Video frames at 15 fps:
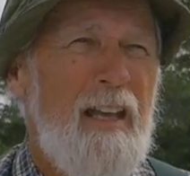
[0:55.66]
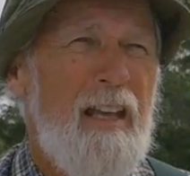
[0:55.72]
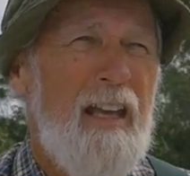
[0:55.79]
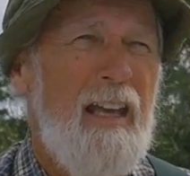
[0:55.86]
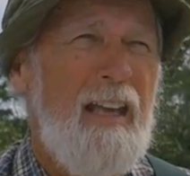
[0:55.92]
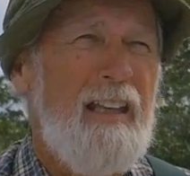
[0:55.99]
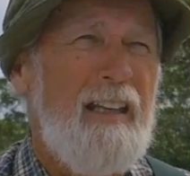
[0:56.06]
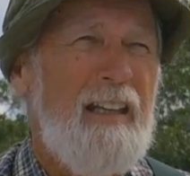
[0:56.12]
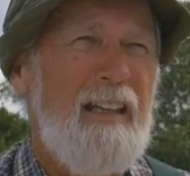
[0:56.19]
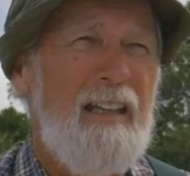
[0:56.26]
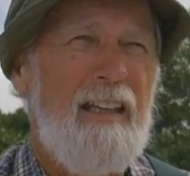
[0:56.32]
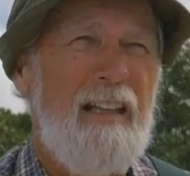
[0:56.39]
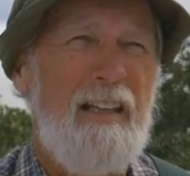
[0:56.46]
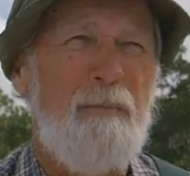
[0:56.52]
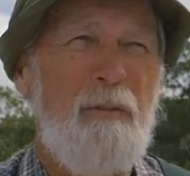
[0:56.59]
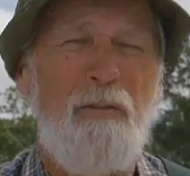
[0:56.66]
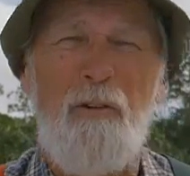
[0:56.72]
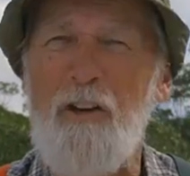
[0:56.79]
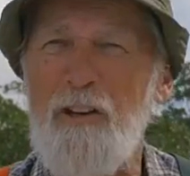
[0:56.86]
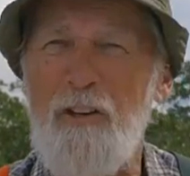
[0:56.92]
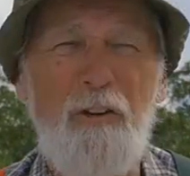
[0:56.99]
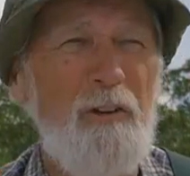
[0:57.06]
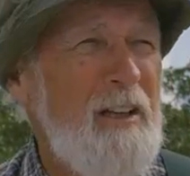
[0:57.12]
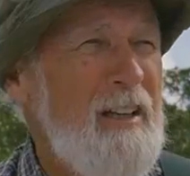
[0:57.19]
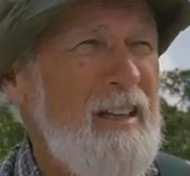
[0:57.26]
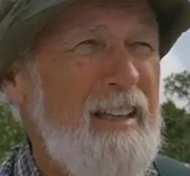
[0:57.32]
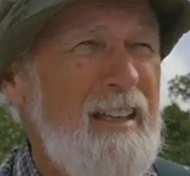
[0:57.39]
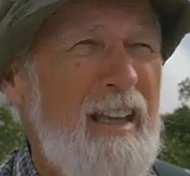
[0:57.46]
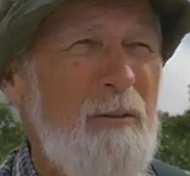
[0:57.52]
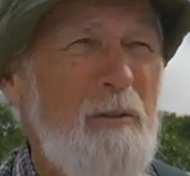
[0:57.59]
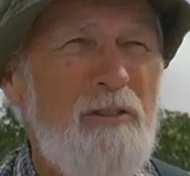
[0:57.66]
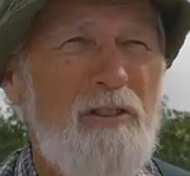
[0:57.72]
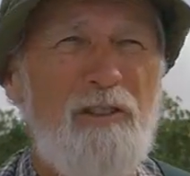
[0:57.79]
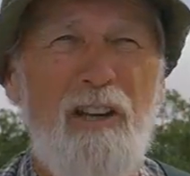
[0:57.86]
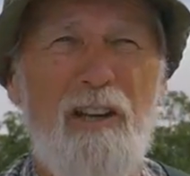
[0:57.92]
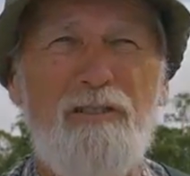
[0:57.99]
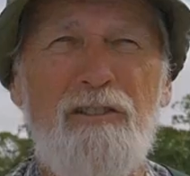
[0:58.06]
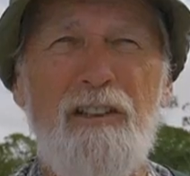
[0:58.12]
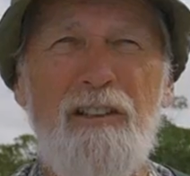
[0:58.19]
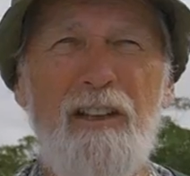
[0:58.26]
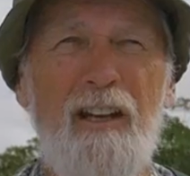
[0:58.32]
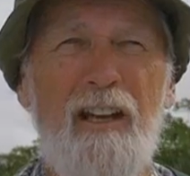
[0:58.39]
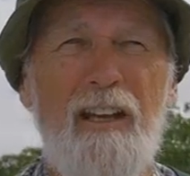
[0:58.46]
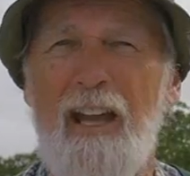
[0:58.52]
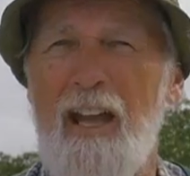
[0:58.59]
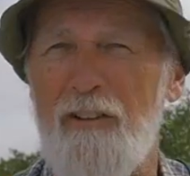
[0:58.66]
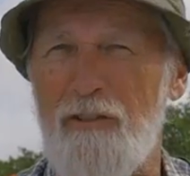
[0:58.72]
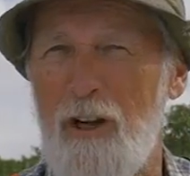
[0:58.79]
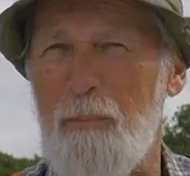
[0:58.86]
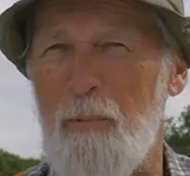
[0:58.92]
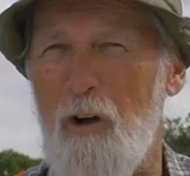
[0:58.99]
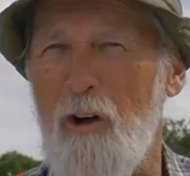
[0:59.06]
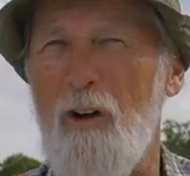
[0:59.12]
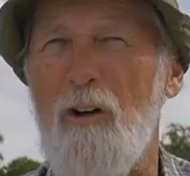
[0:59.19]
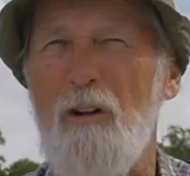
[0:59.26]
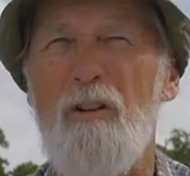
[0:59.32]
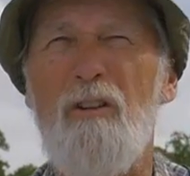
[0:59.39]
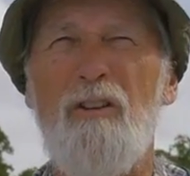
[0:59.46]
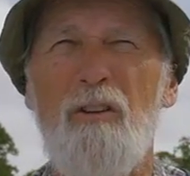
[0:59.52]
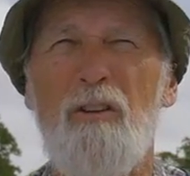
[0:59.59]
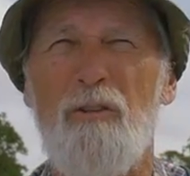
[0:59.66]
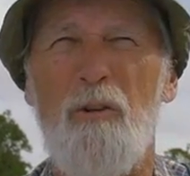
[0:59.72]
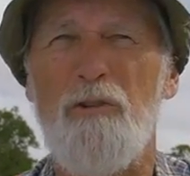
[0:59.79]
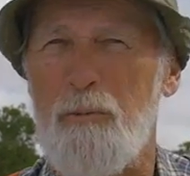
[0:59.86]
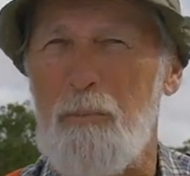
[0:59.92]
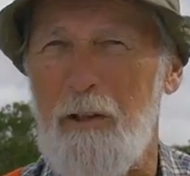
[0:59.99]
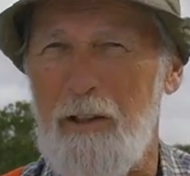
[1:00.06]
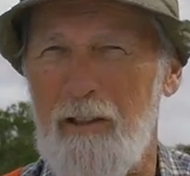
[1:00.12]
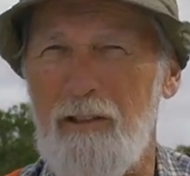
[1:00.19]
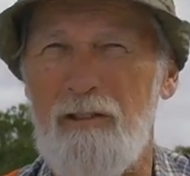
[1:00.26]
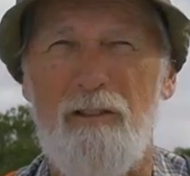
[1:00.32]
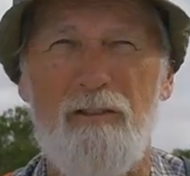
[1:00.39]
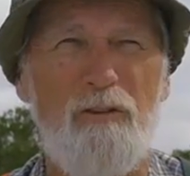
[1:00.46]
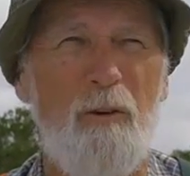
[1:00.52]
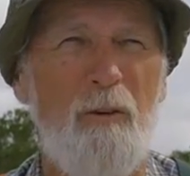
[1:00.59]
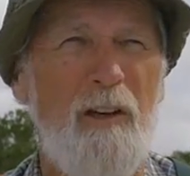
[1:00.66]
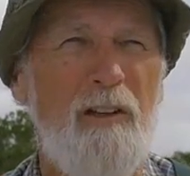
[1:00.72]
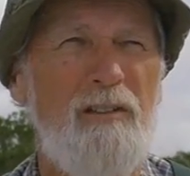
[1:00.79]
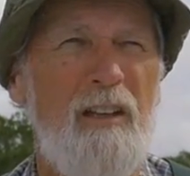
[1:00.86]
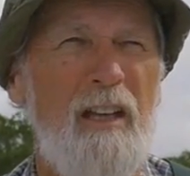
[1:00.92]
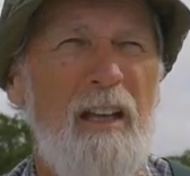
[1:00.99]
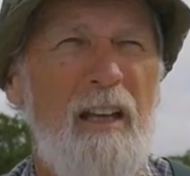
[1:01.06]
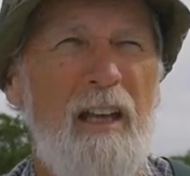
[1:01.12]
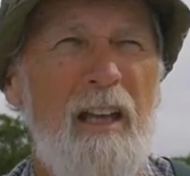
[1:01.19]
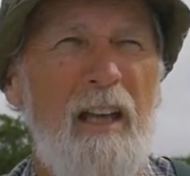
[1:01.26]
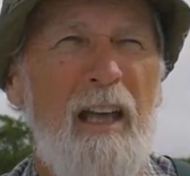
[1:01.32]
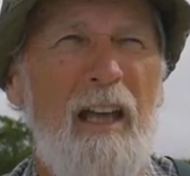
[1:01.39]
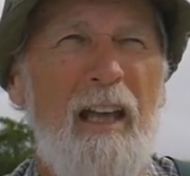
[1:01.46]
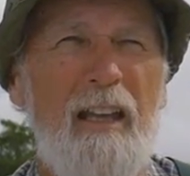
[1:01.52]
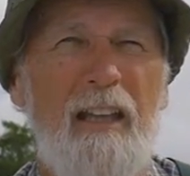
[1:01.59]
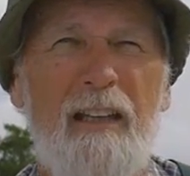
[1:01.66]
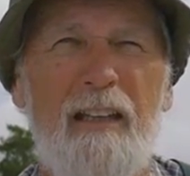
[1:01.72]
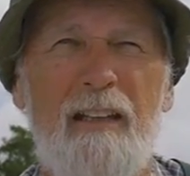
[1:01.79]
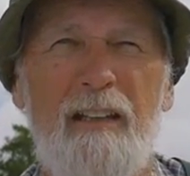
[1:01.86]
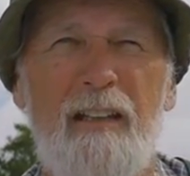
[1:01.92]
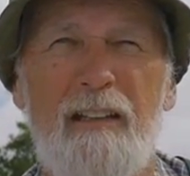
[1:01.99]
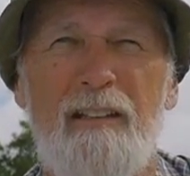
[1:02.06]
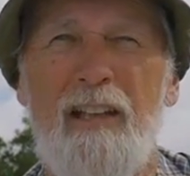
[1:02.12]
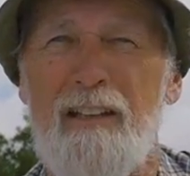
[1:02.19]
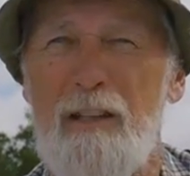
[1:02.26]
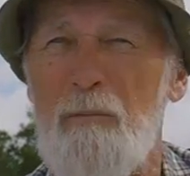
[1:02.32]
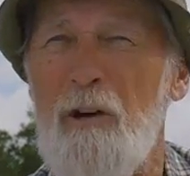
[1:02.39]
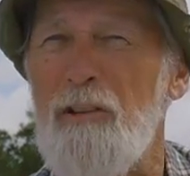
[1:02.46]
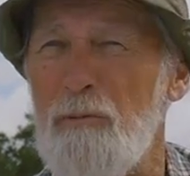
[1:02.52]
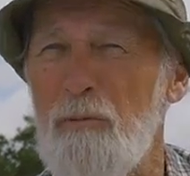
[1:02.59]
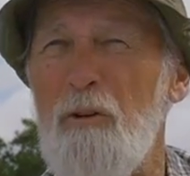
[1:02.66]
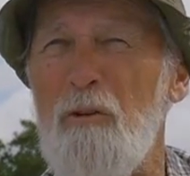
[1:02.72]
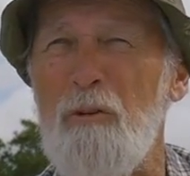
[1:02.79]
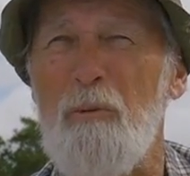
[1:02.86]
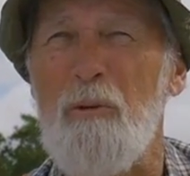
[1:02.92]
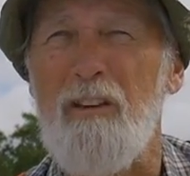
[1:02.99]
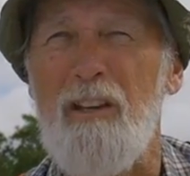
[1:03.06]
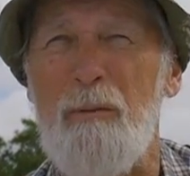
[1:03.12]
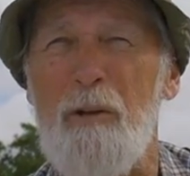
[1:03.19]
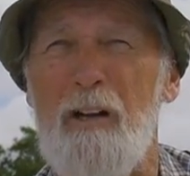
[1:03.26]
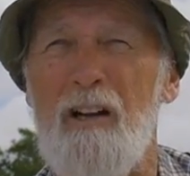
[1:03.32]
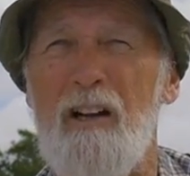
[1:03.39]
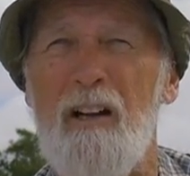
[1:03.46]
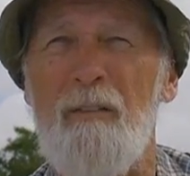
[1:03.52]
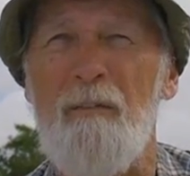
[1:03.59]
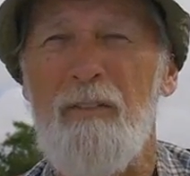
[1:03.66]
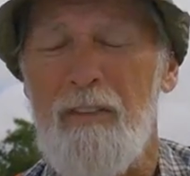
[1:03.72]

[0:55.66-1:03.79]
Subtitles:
And before you knew it, they were suggesting that I gather up all those opinions and stories and take them on the road where they belong.